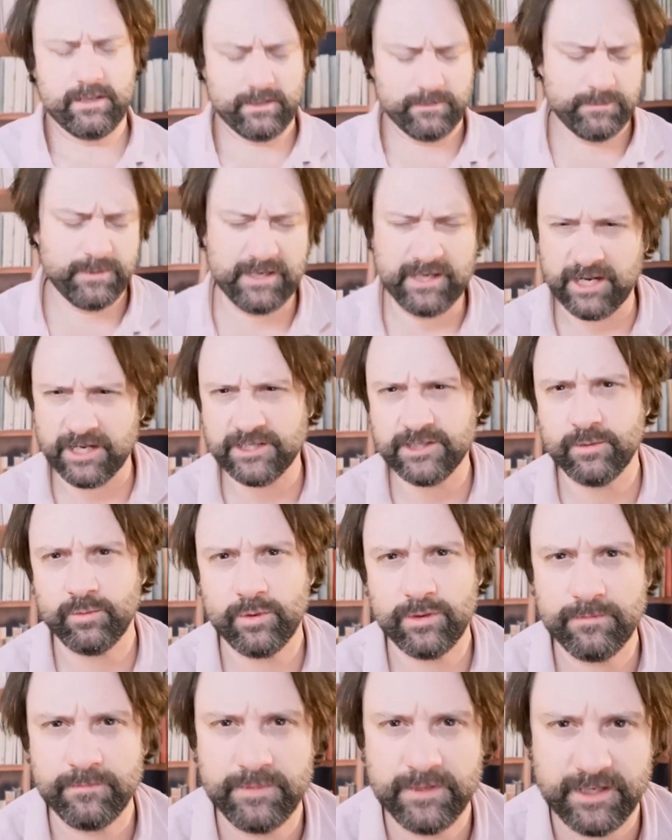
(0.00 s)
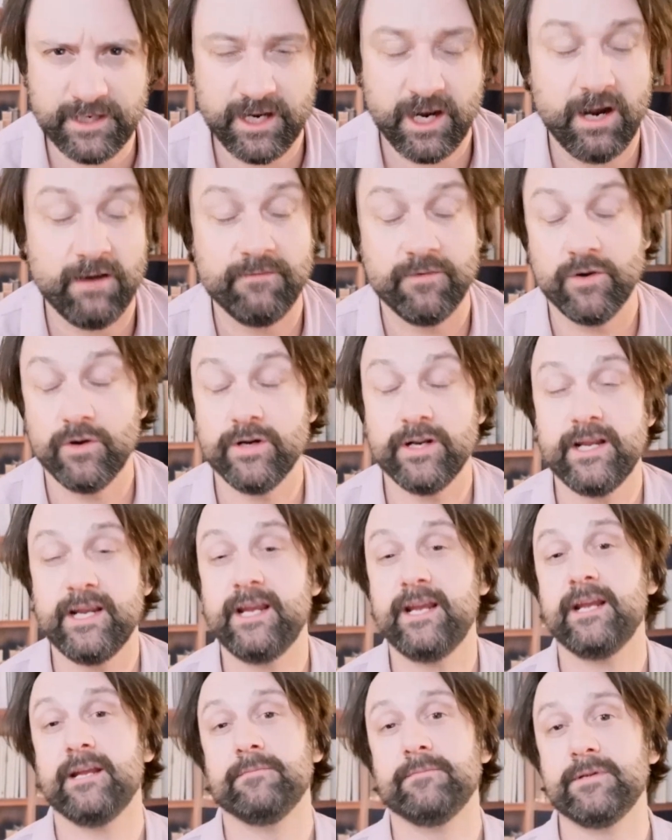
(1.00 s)
Because it wouldn't be covered,
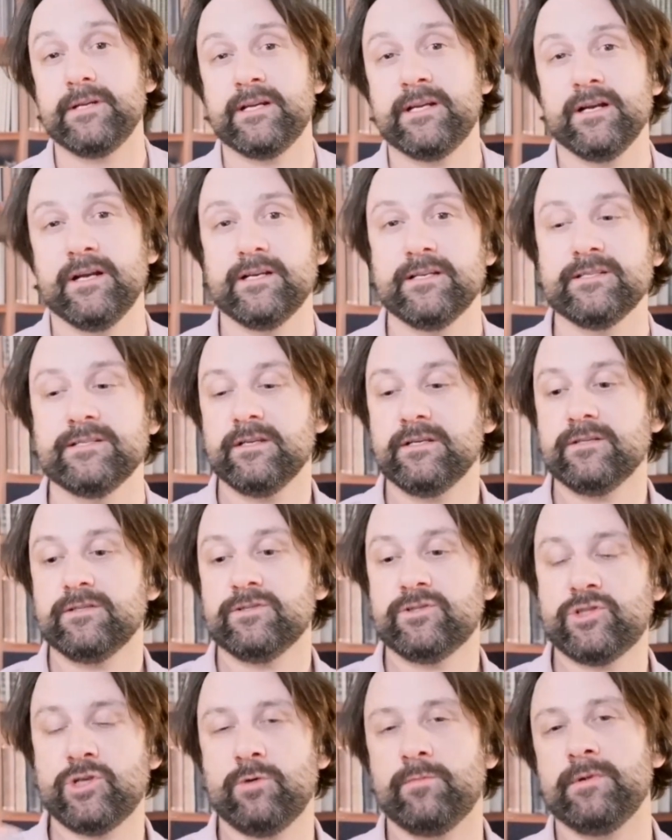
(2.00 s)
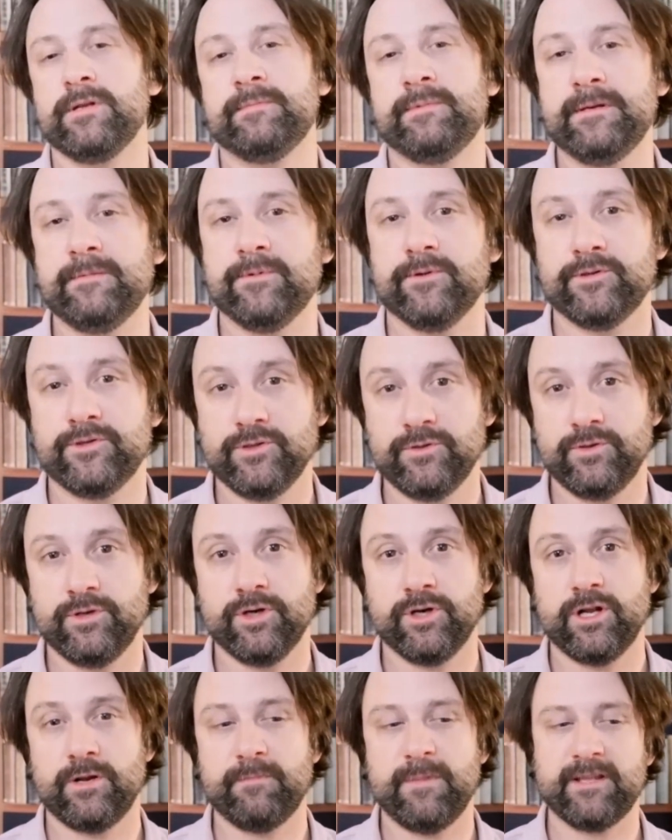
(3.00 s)
and because so many people do
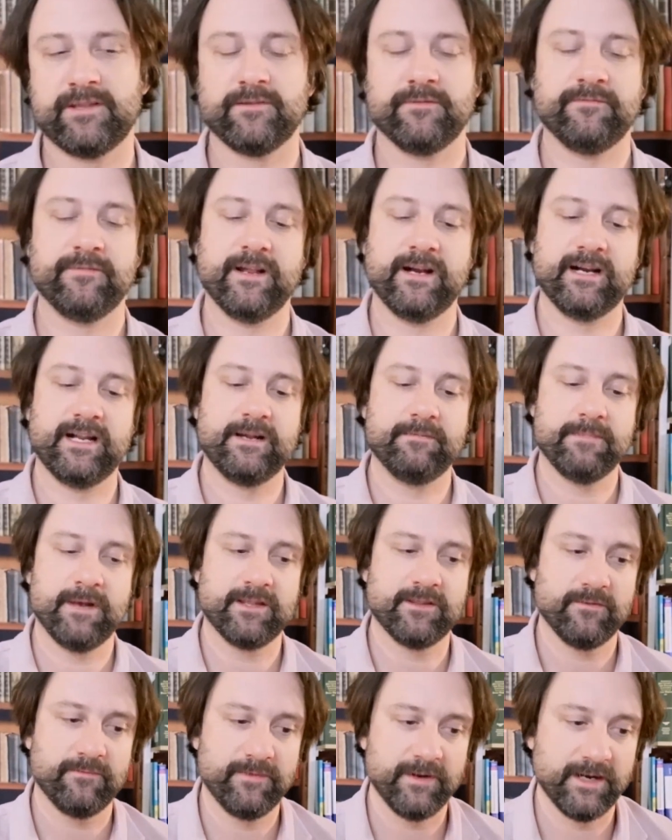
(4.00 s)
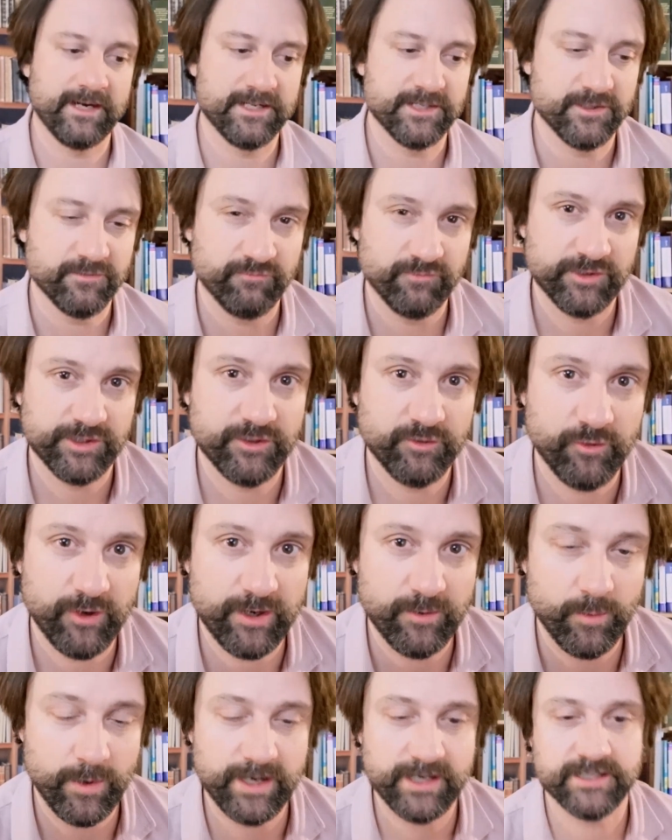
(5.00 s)
good on methylphenidate. Methylphenidate's a really
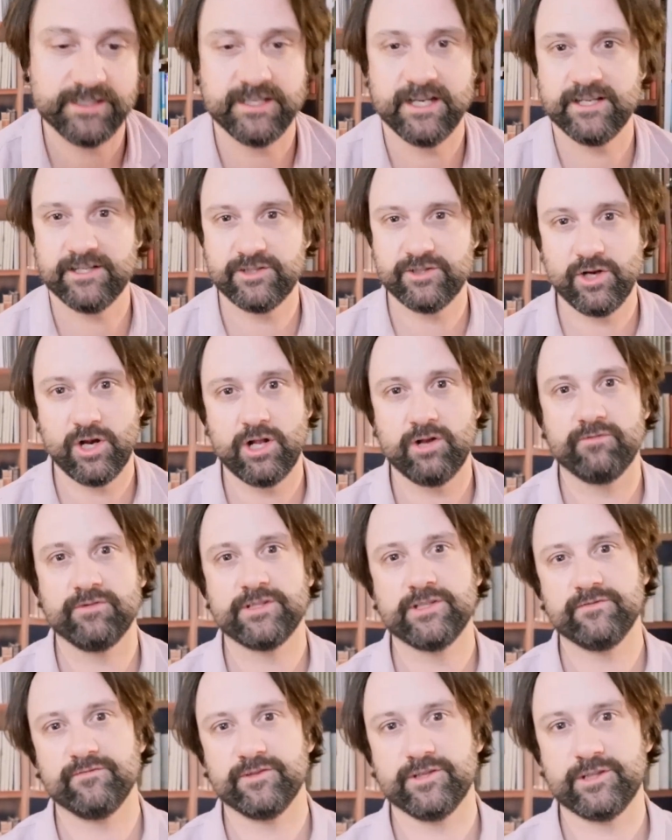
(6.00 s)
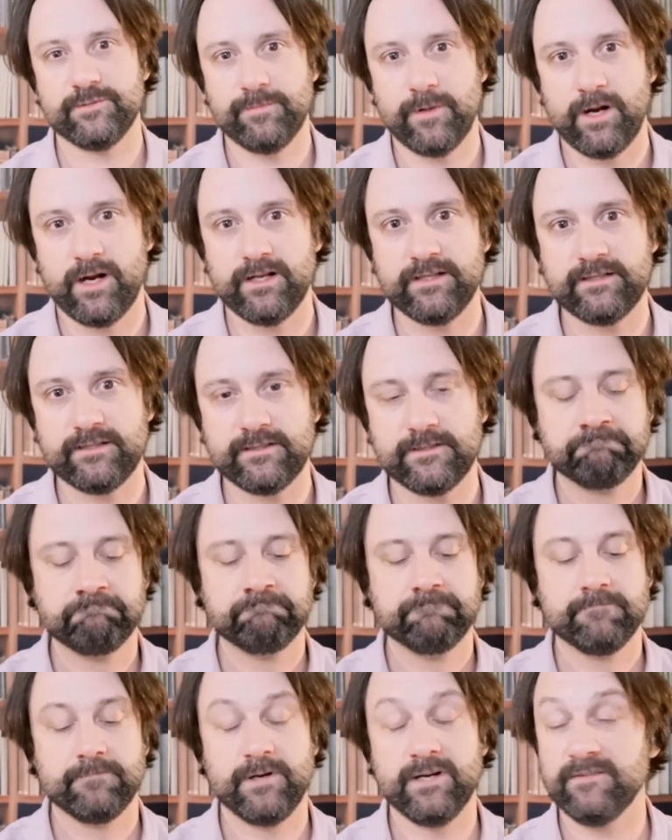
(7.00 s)
great way to test tolerance and response.
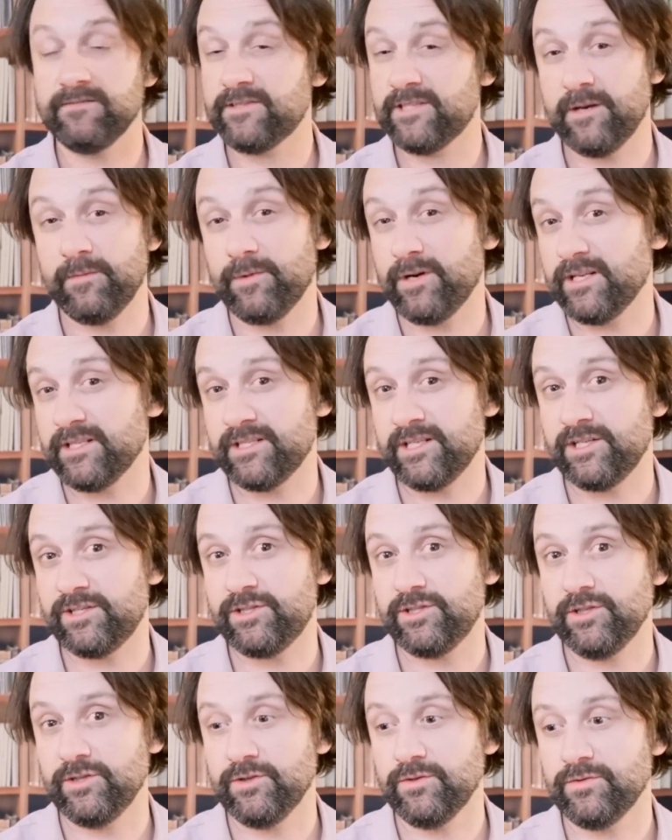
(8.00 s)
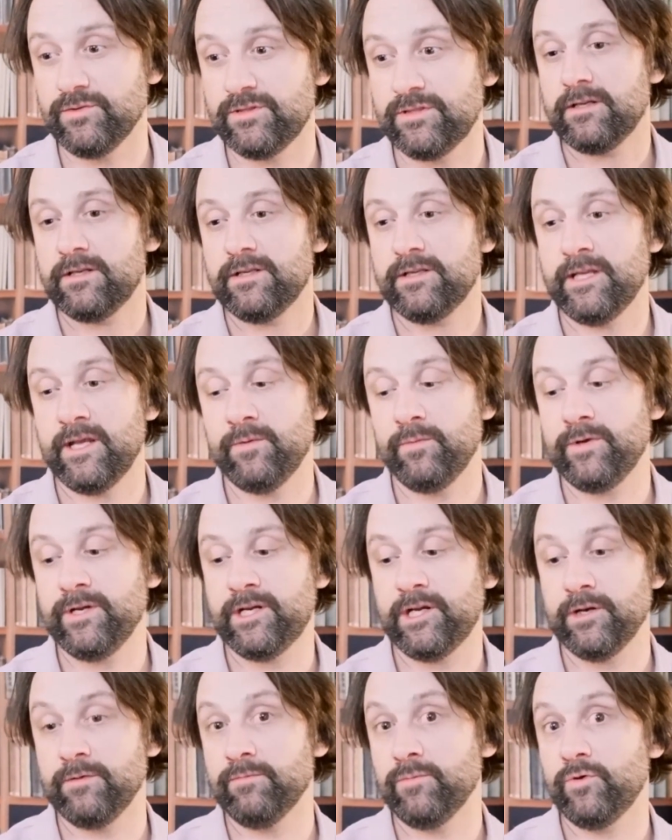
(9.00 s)
But if someone has issues, then we
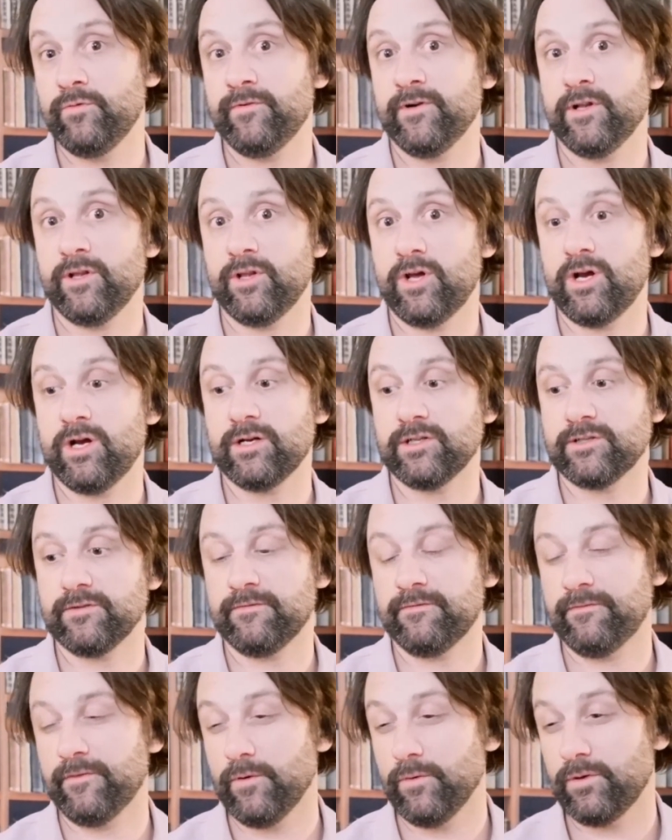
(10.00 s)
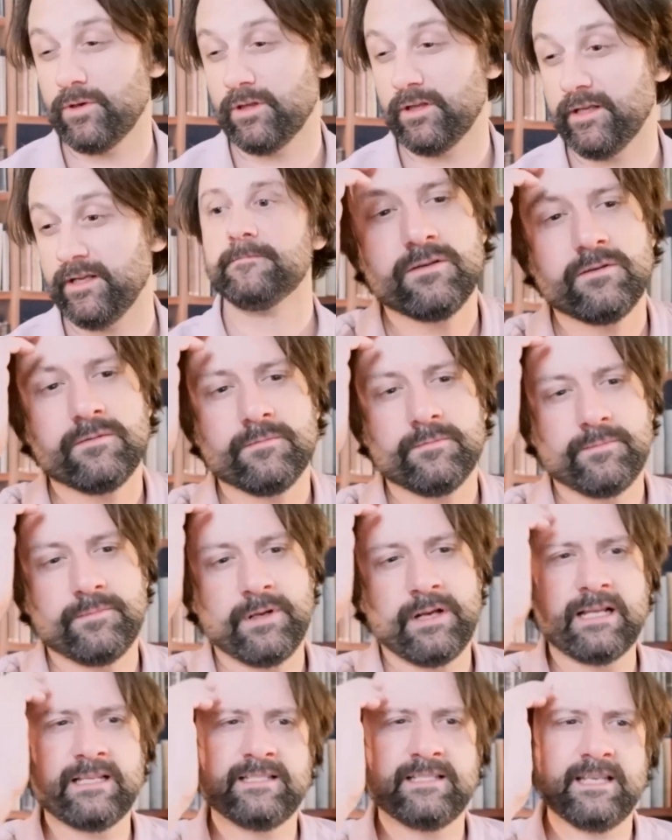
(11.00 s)
can move it along to focalin. But
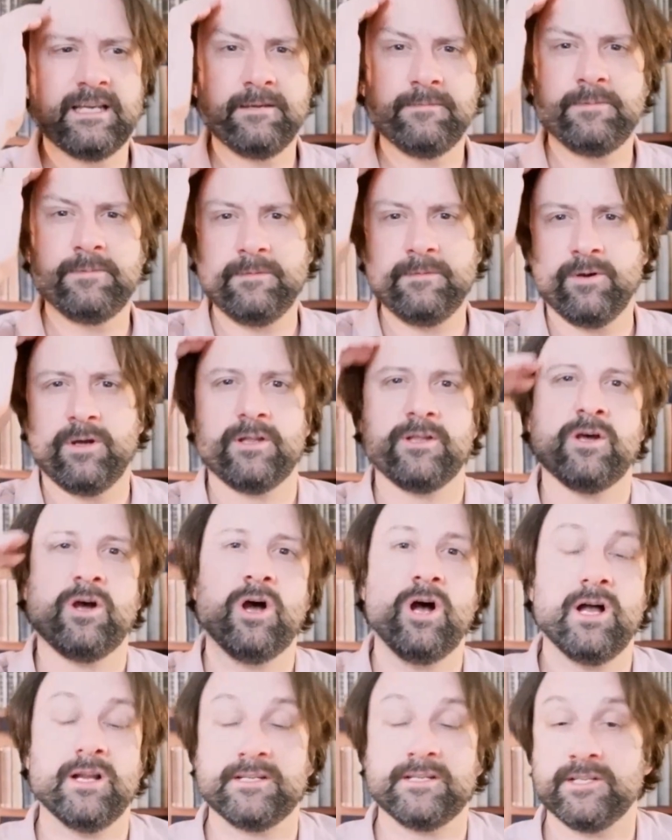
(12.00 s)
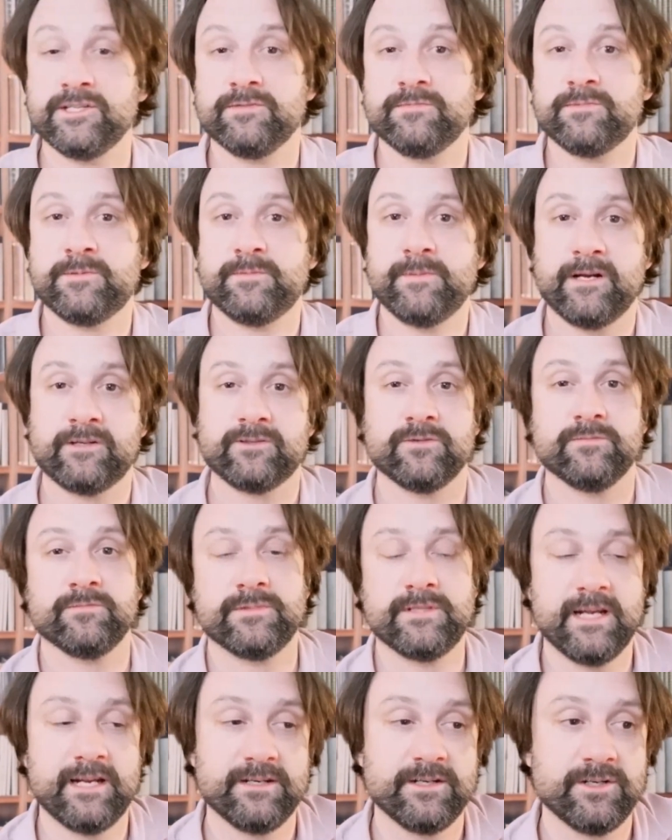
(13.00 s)
I'd say people on the autism spectrum
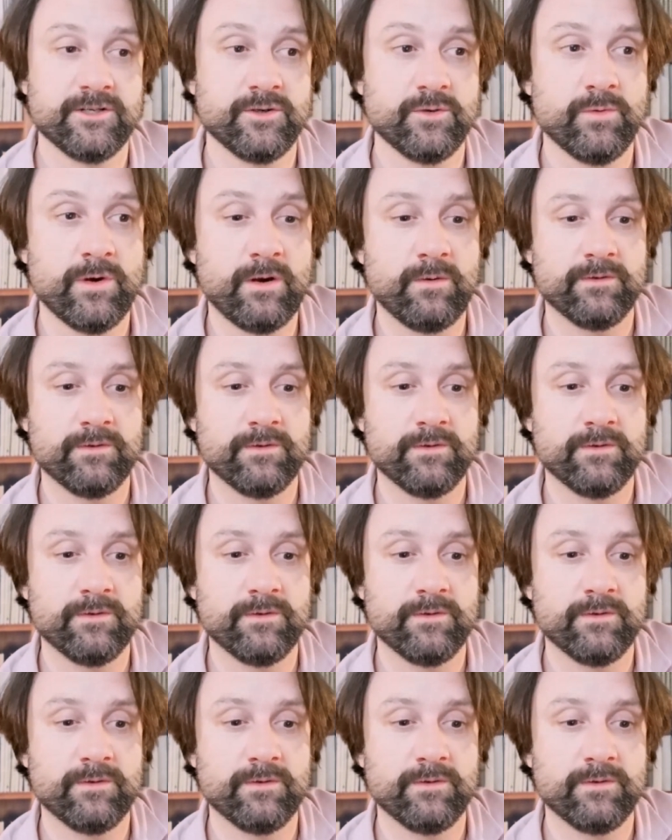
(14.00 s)
tend to do well with